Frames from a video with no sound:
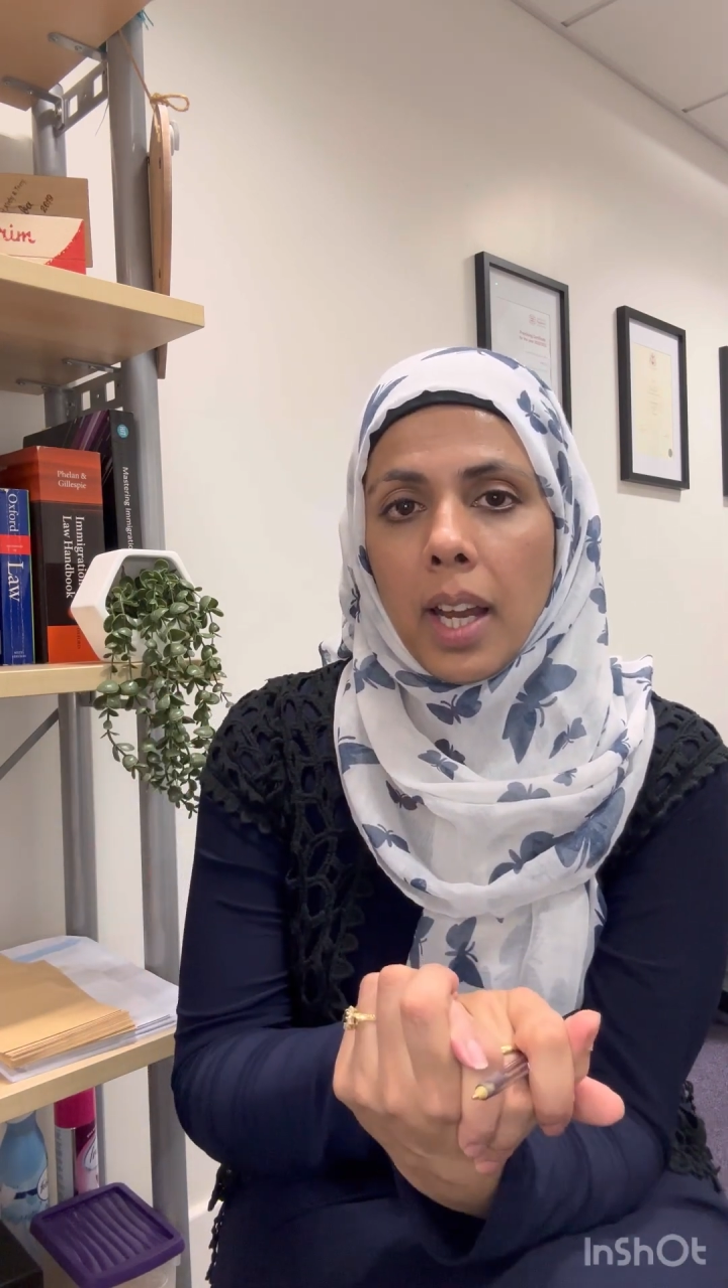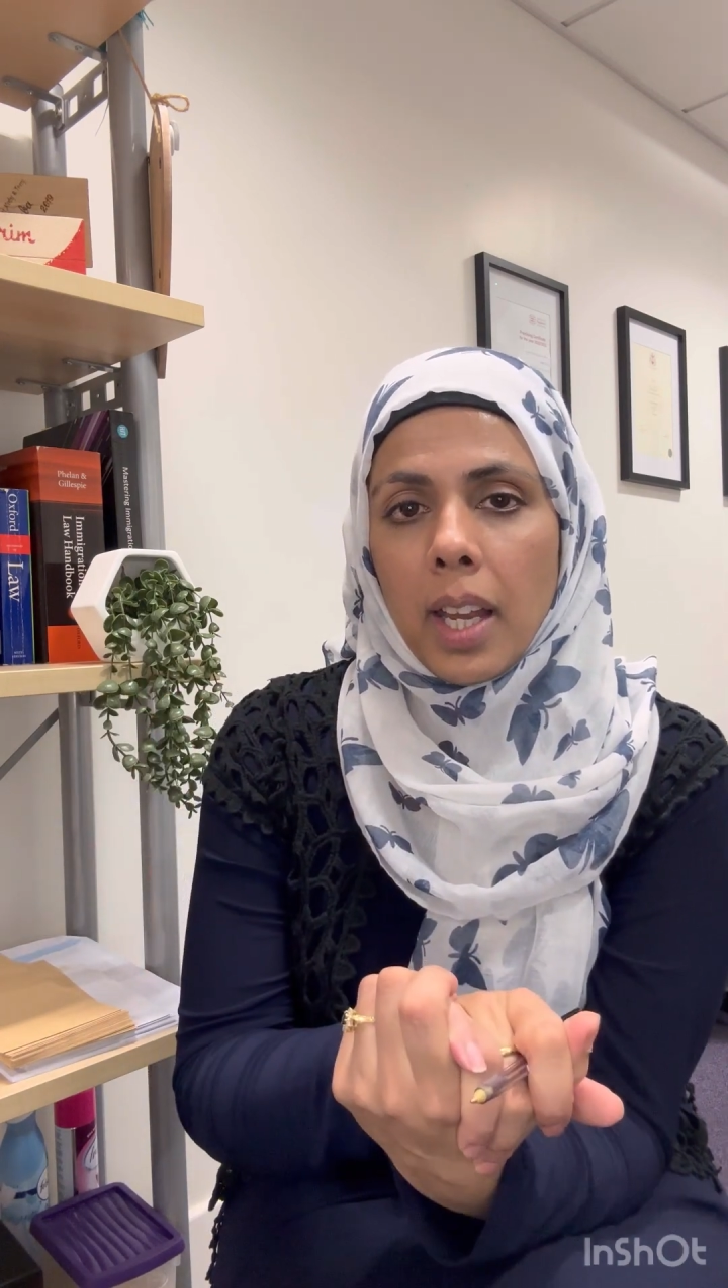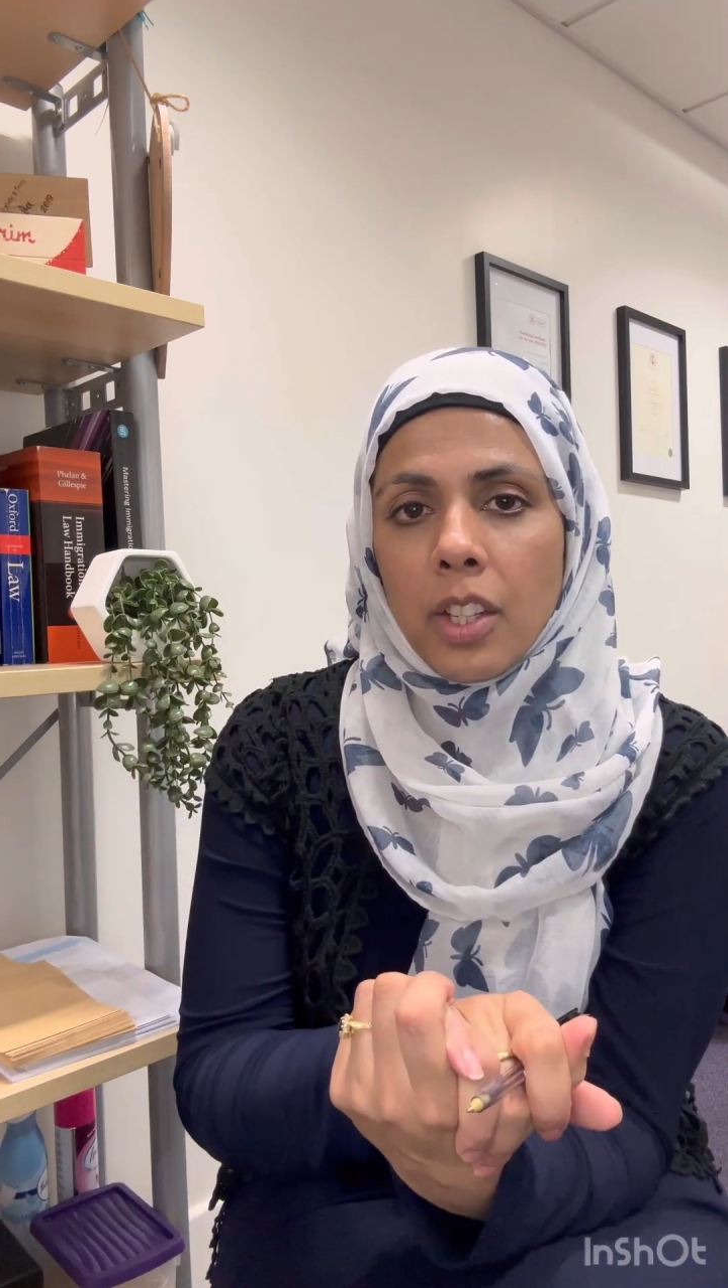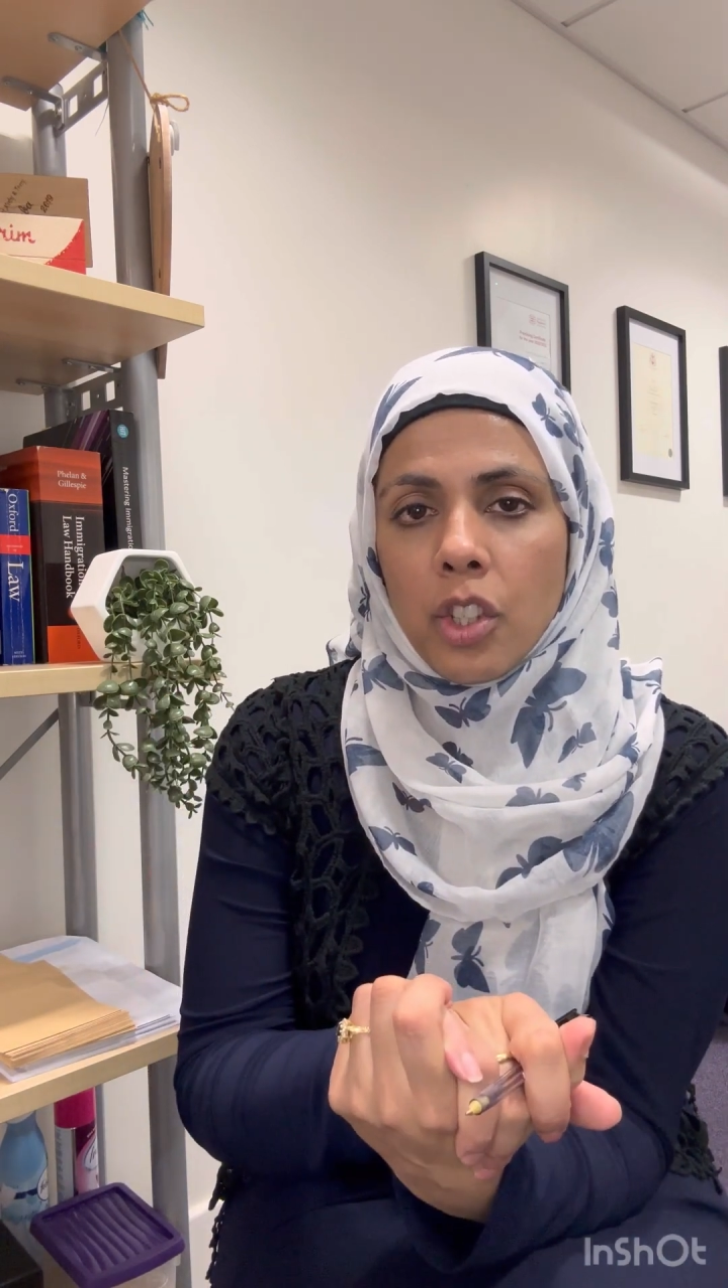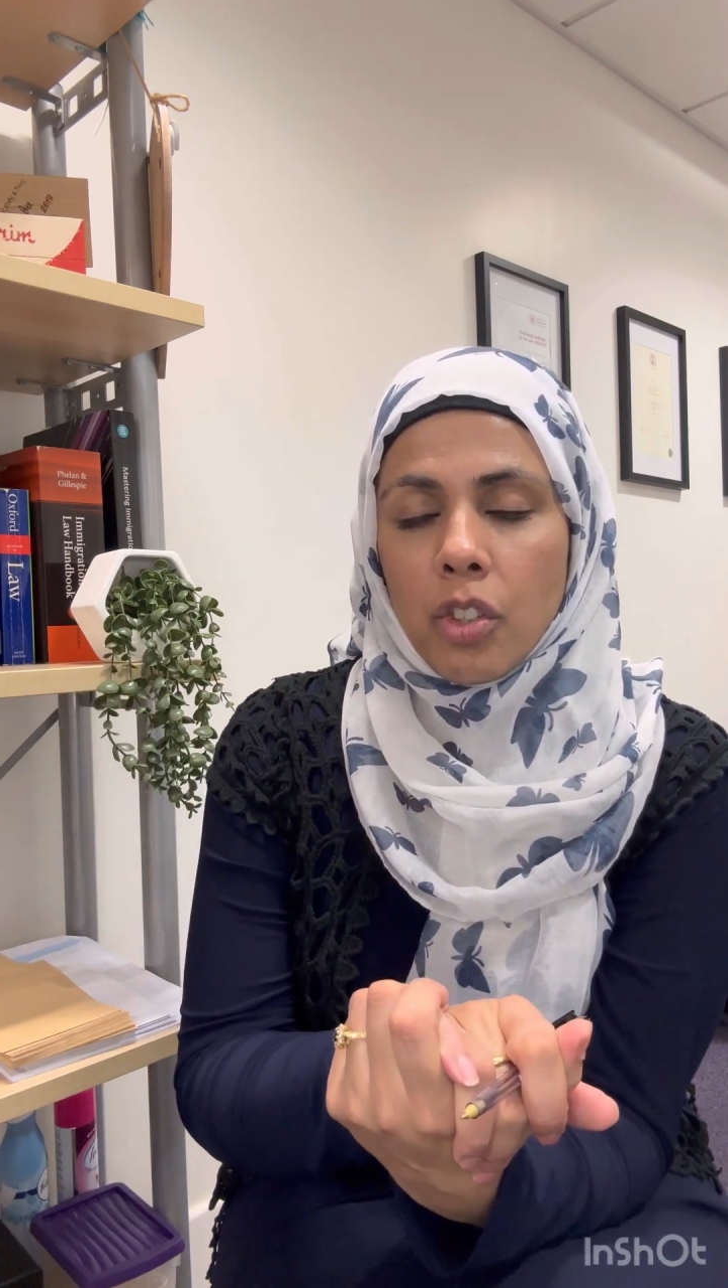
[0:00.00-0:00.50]

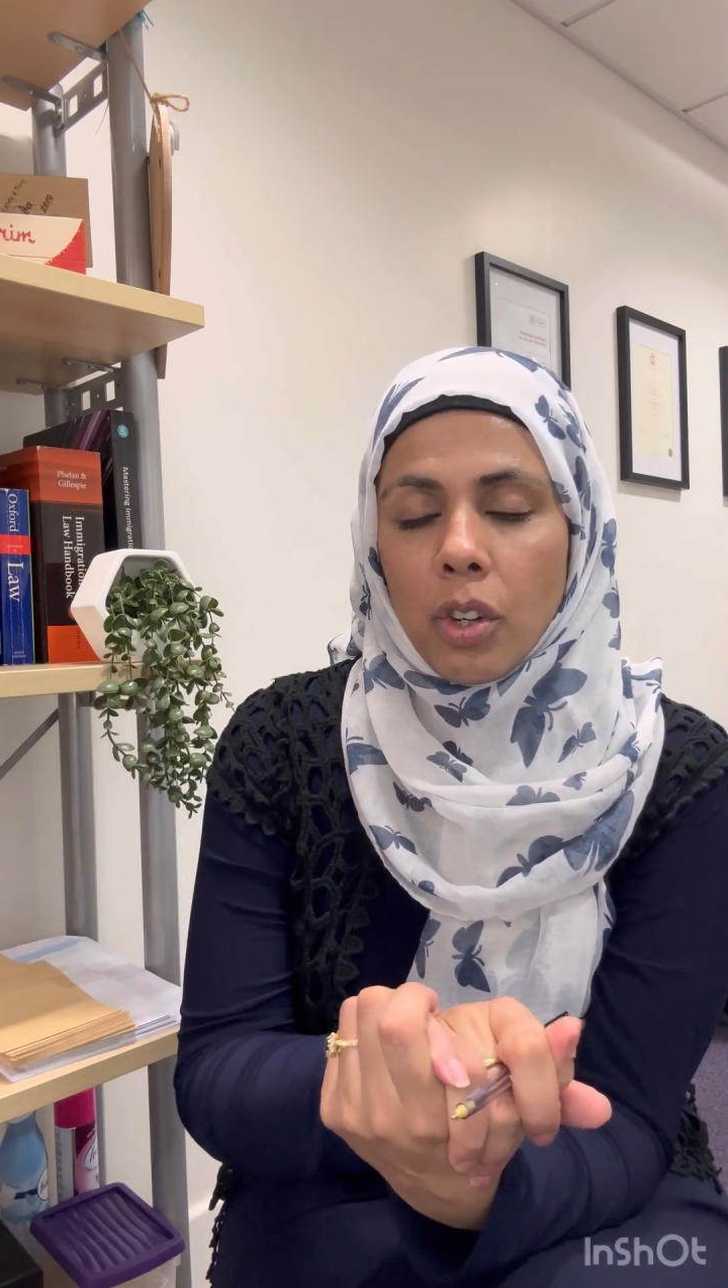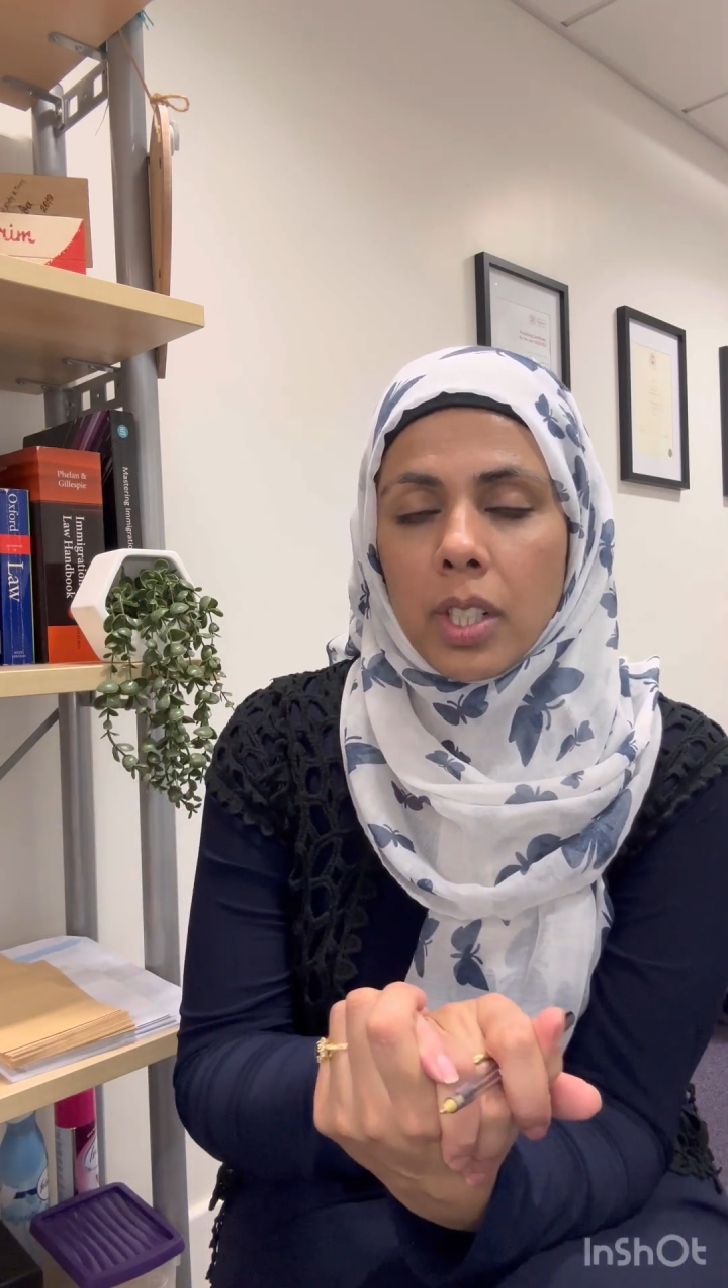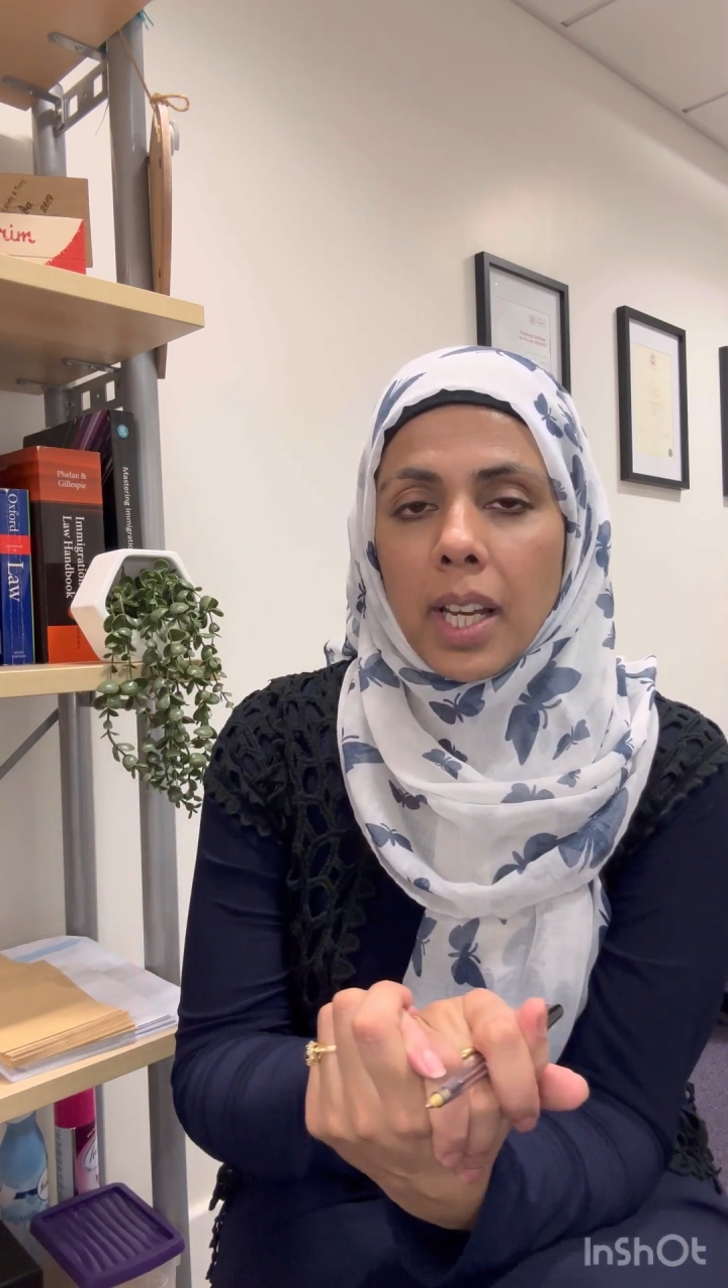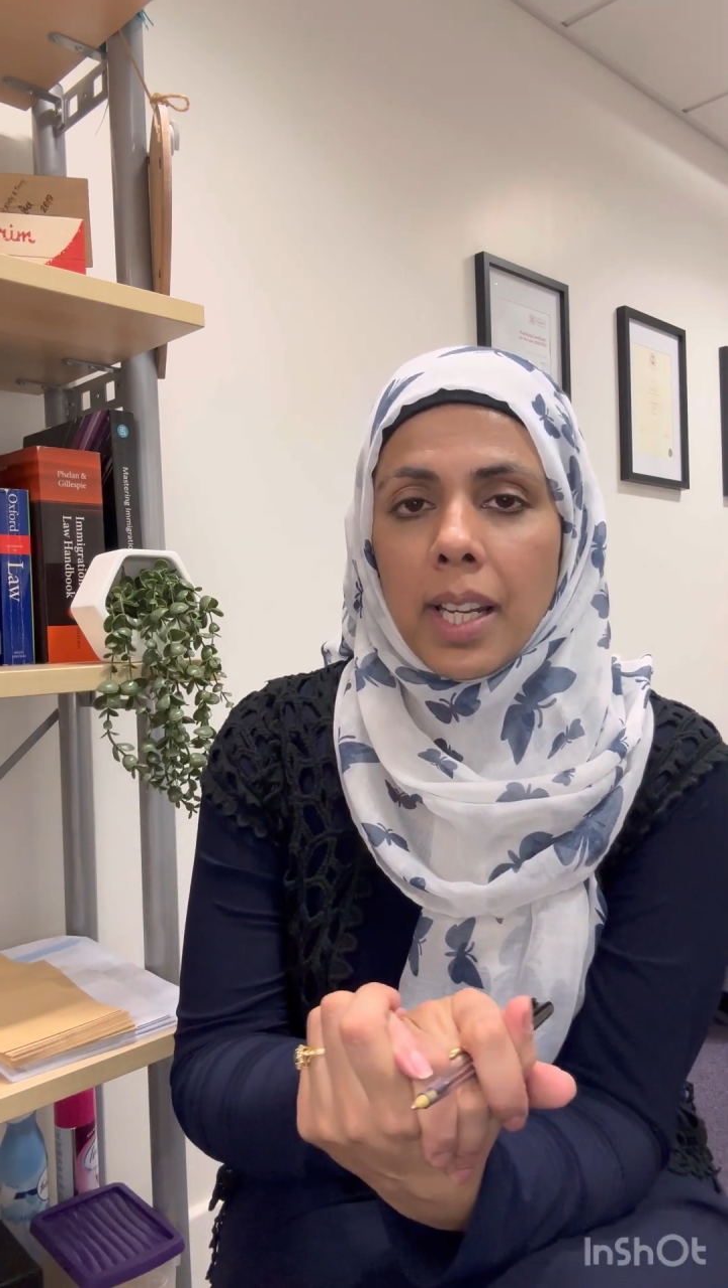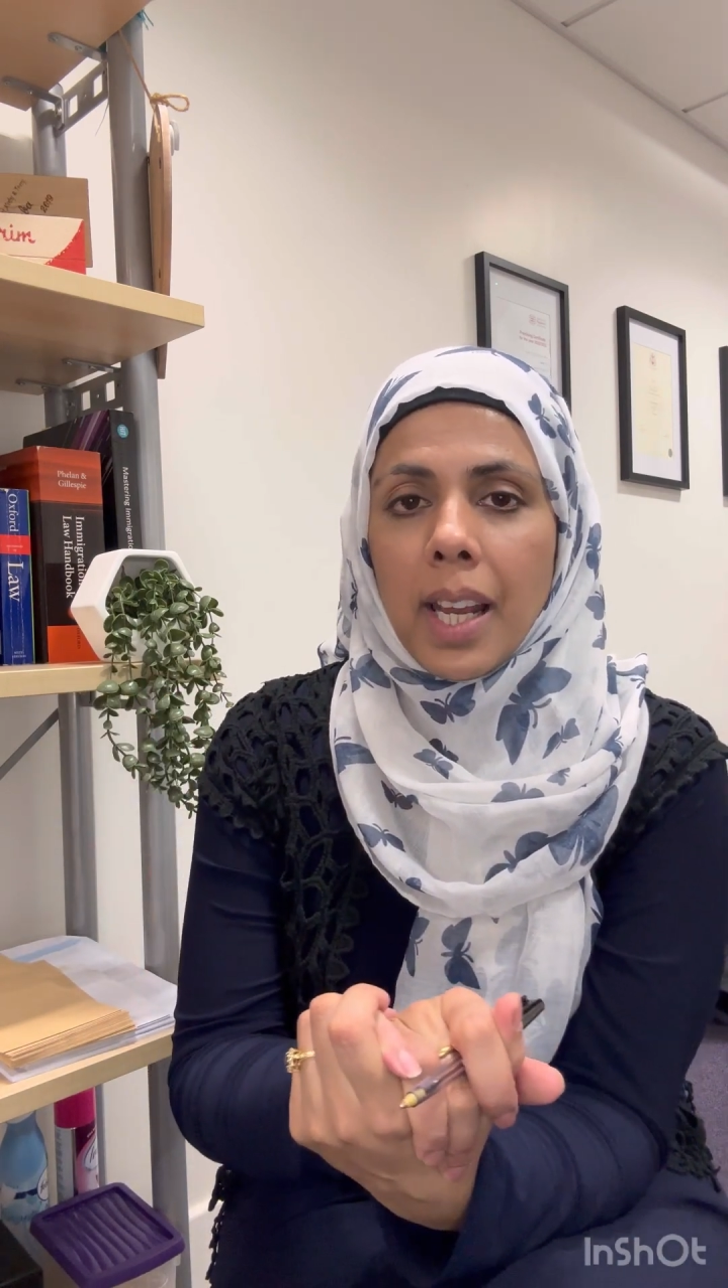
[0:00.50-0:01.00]
instruct an